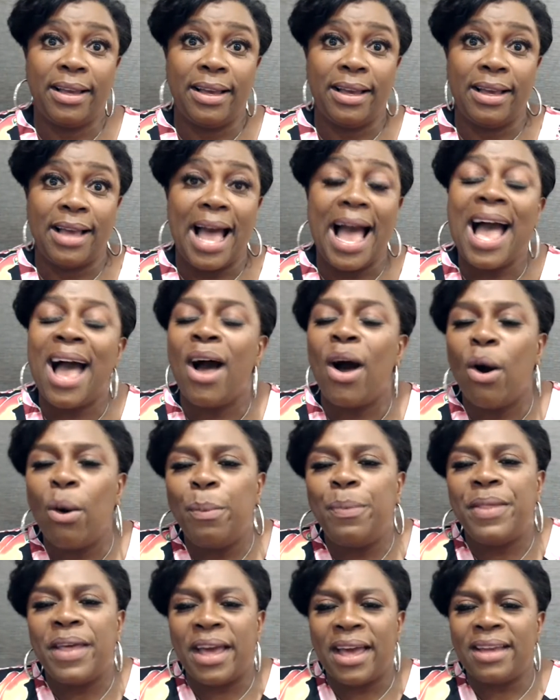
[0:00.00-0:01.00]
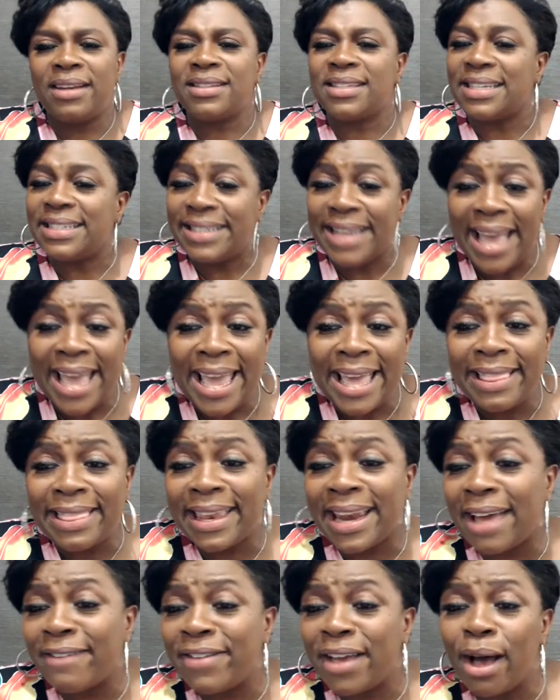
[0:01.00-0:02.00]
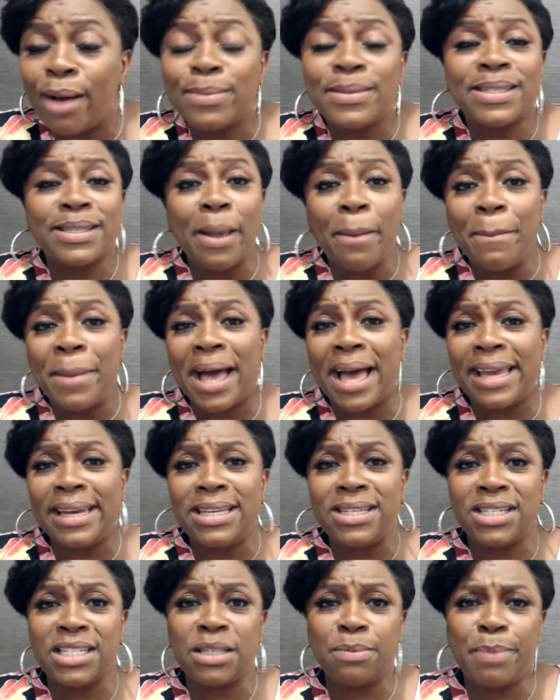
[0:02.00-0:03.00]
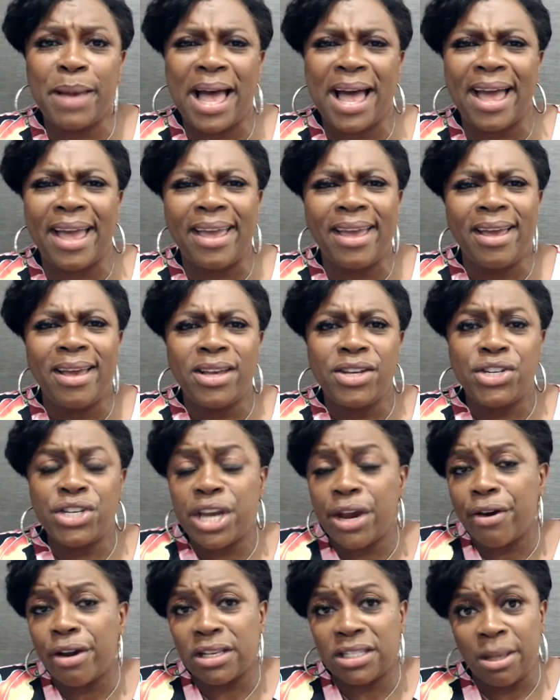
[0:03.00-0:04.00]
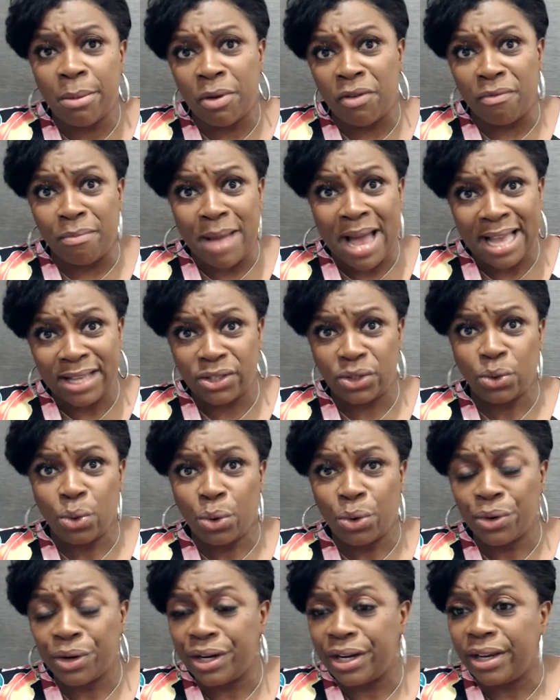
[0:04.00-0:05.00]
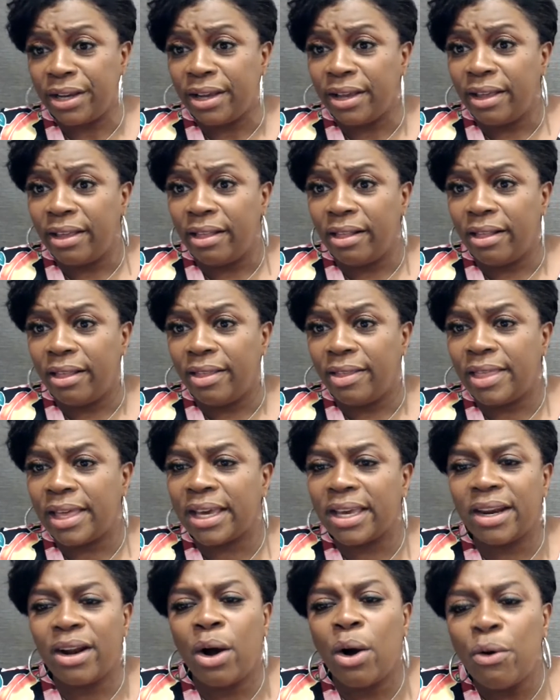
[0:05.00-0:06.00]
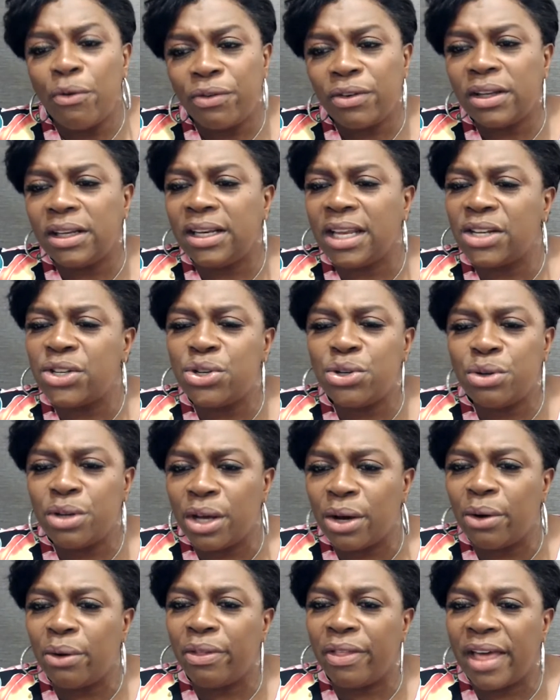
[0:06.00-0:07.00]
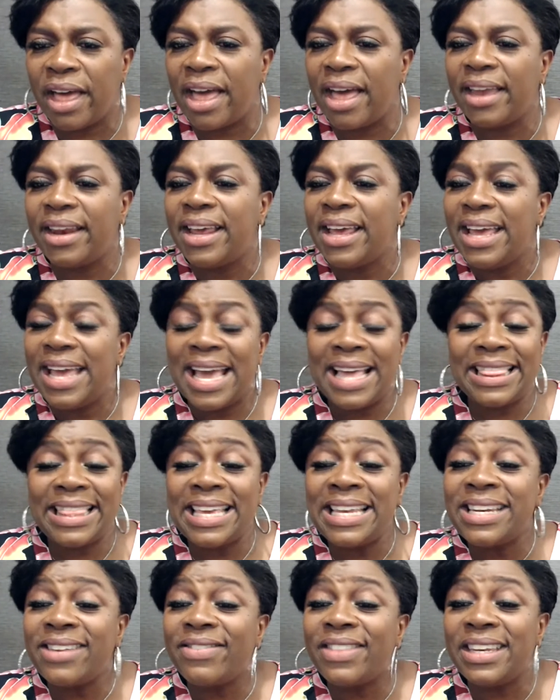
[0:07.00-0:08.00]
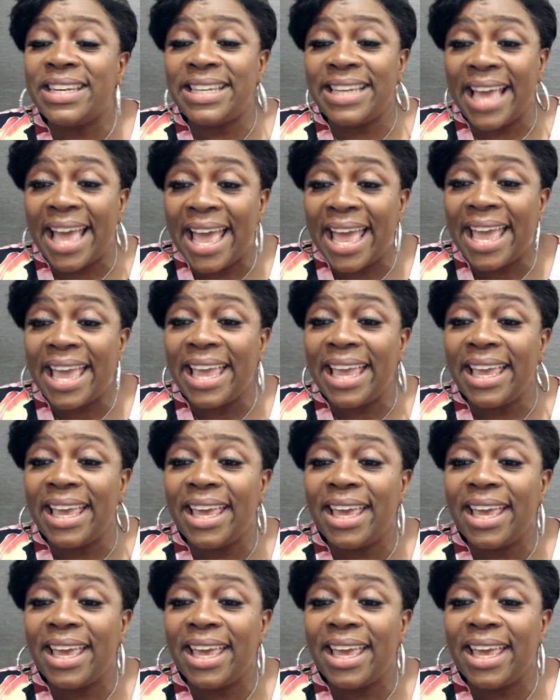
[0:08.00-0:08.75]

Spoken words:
I hope that today that I've helped somebody just by sharing some of my story that could hopefully let you know that at the end of the day,